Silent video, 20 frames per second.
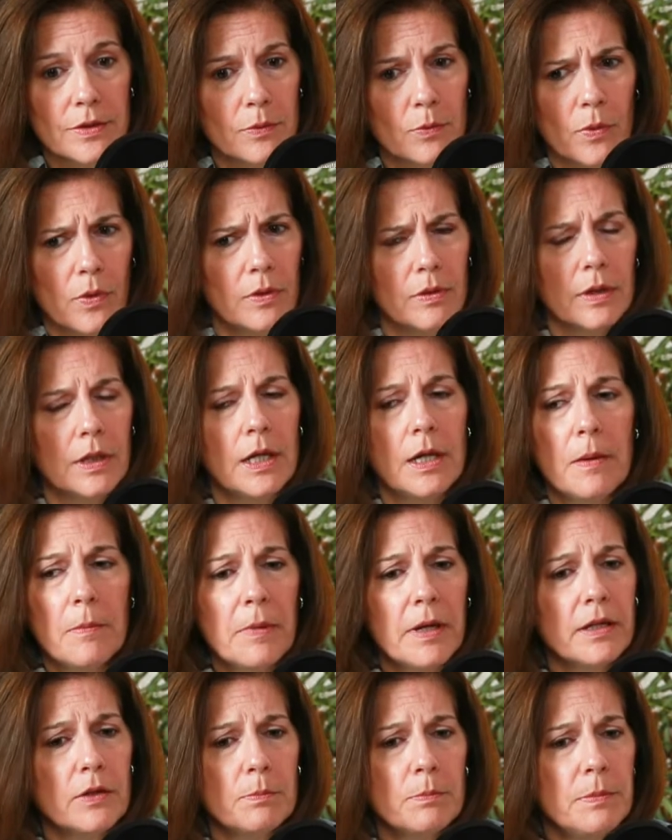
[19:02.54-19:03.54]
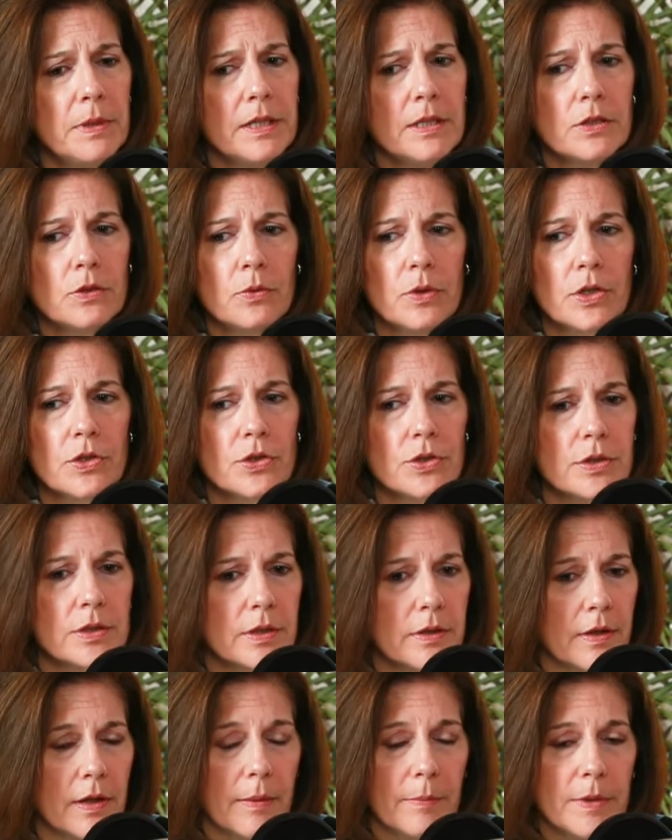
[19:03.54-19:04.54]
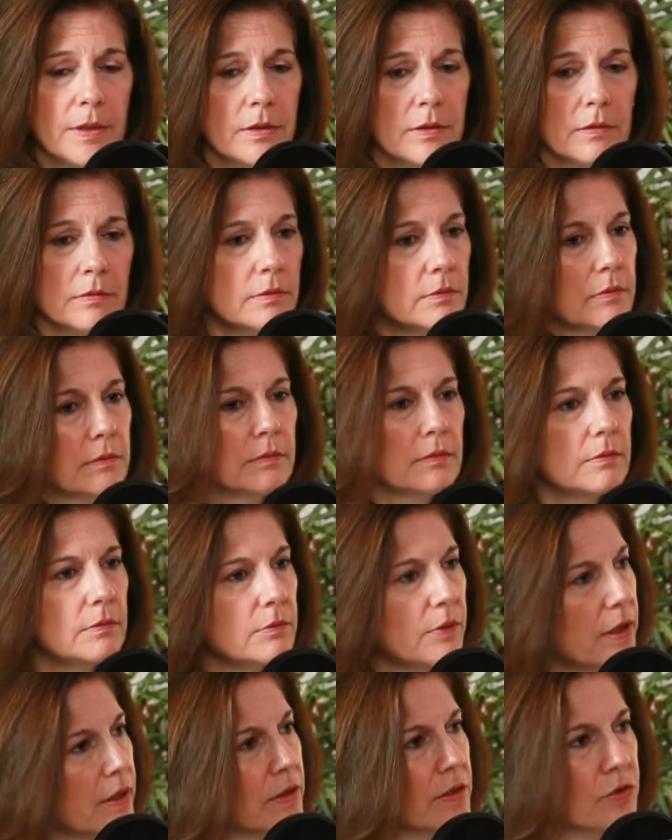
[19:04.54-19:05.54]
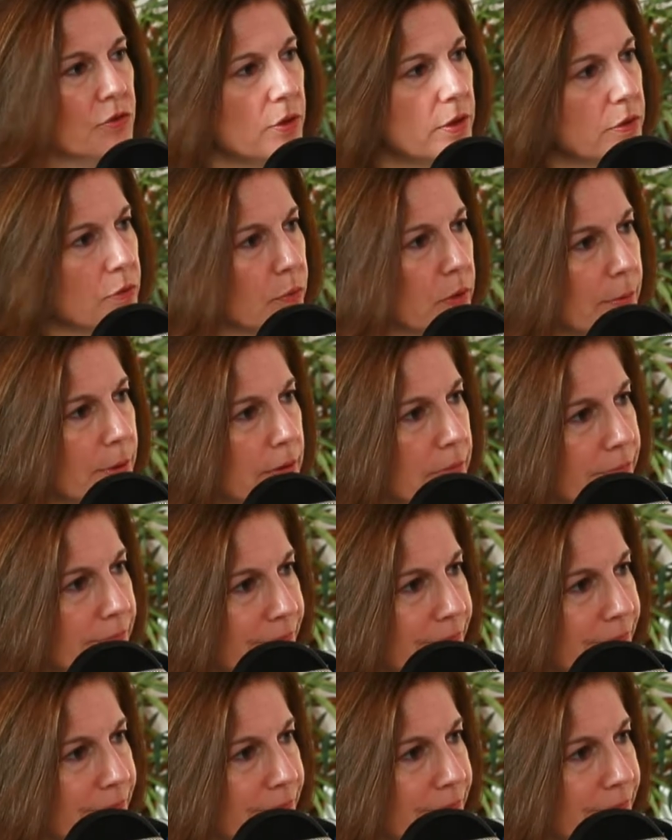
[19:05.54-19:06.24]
well, my biggest question to them is, why don't you trust women?